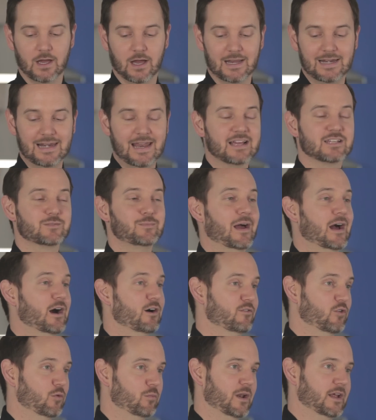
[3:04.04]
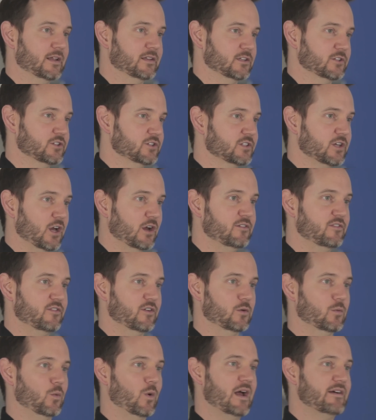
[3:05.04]
a less powerful blender. Just go
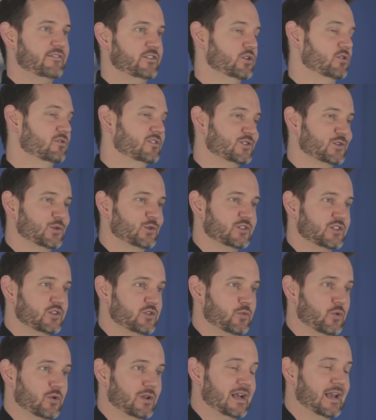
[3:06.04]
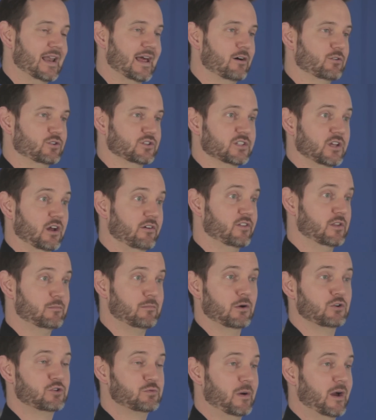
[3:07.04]
for whatever your resources will allow. Just go for the
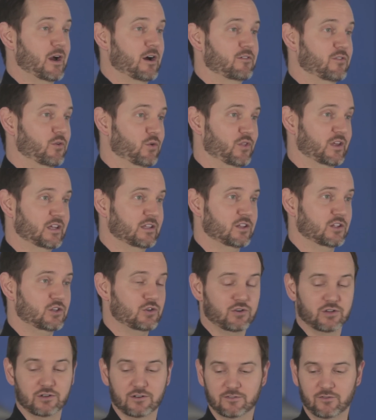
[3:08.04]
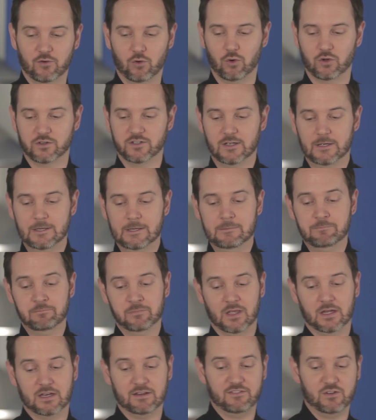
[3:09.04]
most powerful thing that you can afford.
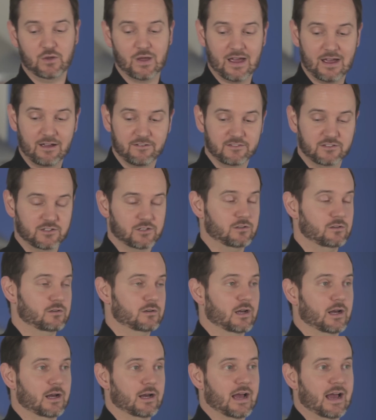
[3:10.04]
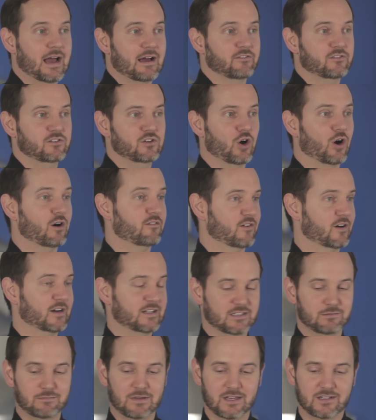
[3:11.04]
And if you have to have not a
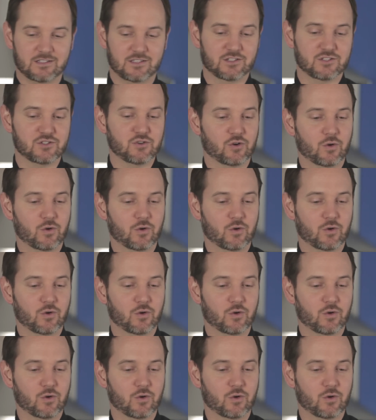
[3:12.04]
Vitamix that's not